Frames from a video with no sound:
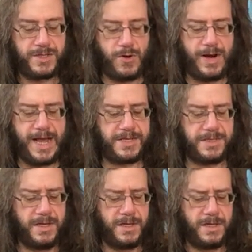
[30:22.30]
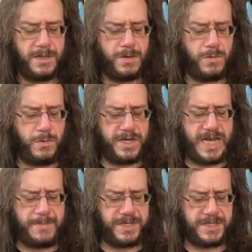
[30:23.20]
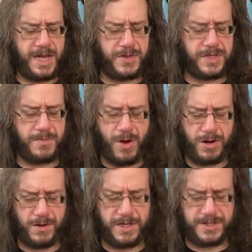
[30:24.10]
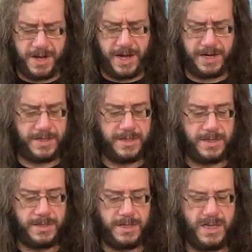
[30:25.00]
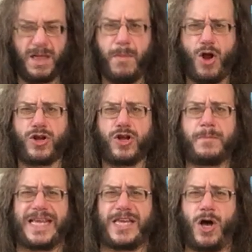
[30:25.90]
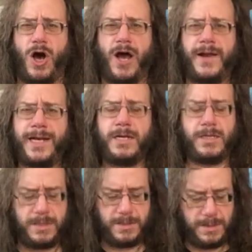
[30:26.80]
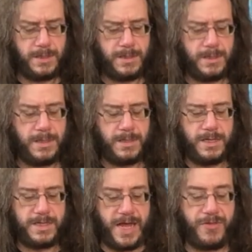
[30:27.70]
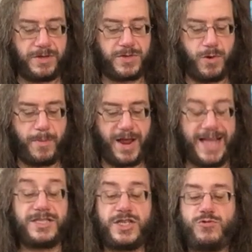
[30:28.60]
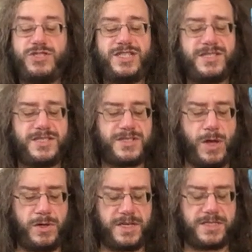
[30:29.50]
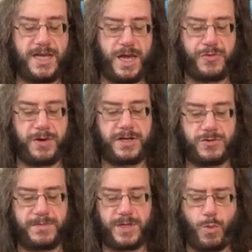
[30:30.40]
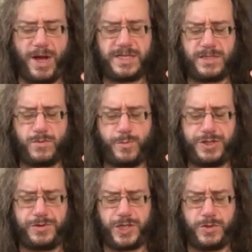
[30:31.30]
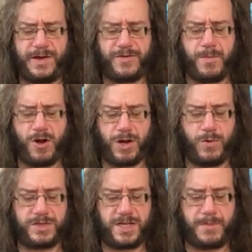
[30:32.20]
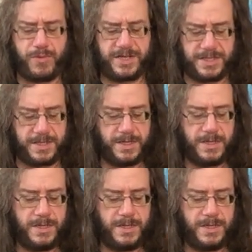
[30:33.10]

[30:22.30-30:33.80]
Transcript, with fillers: Torin asked, what happens now that the marker is gone? The marker be gone? Danthres threw up her hands. You just told us, Ithrin interrupted. What would you do if the marker was not present?